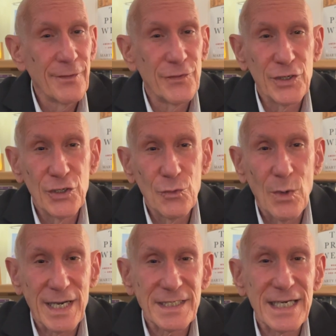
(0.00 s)
the
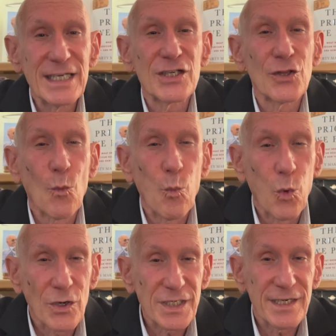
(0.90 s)
US is the
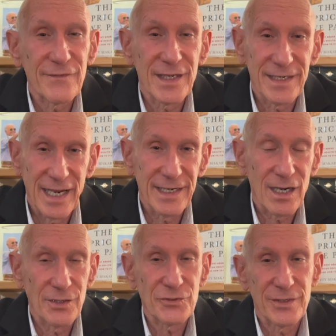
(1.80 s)
worst of the 10
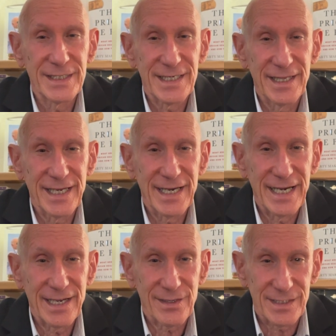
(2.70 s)
countries in the
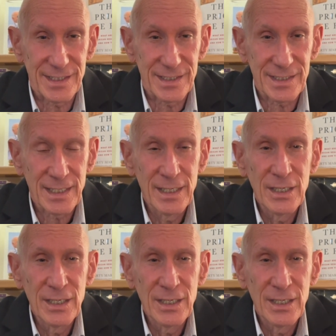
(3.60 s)
analysis.